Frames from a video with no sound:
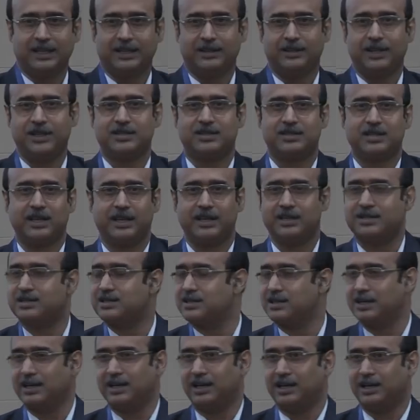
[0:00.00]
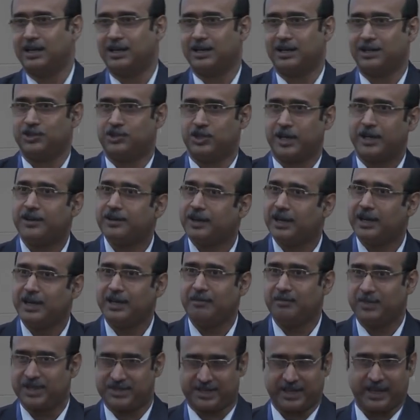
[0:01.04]
This is uh,
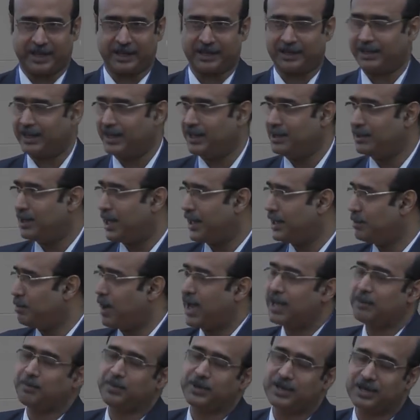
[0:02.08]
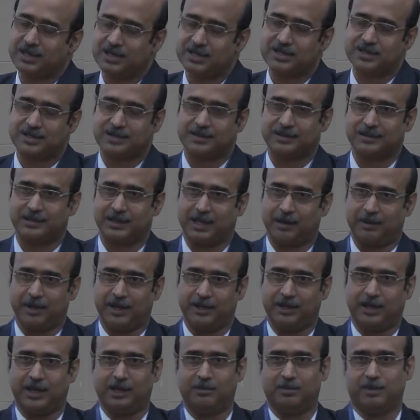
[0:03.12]
generally missing in, in my peers, I
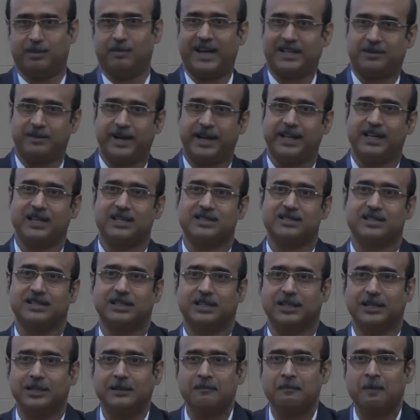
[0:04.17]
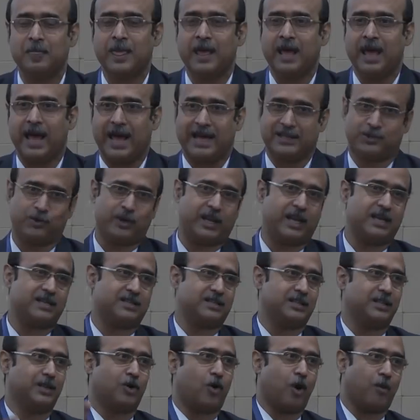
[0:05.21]
mean in the mathematical circle, as well
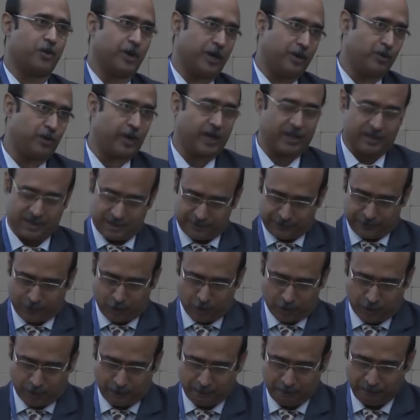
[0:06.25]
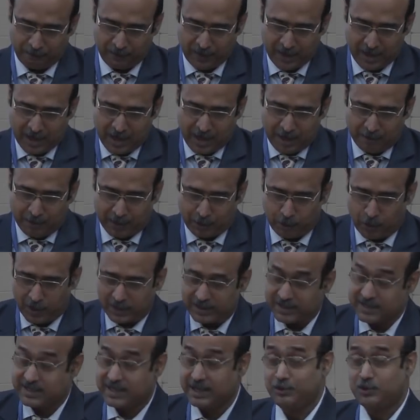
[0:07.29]
as in the common educated folk. But
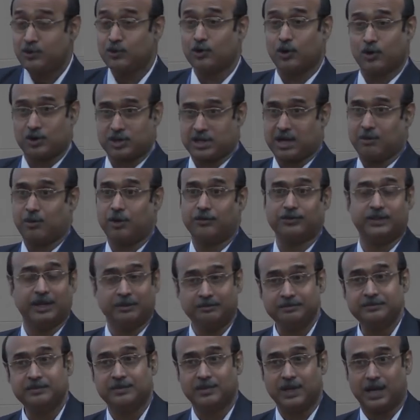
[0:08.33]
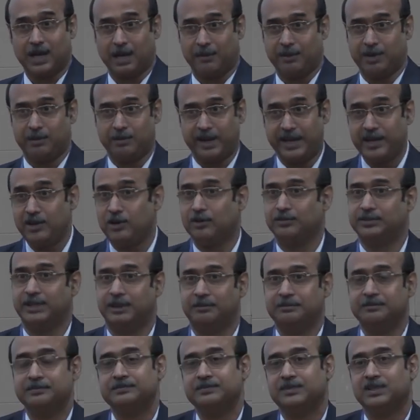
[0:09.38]
what they seem to know, some of them, I mean many of
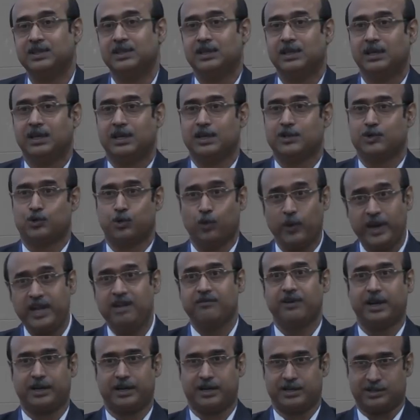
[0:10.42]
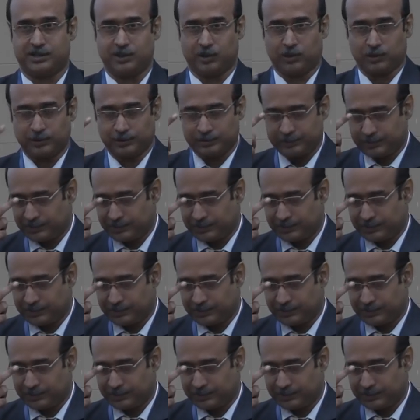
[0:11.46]
them, is who invented zero,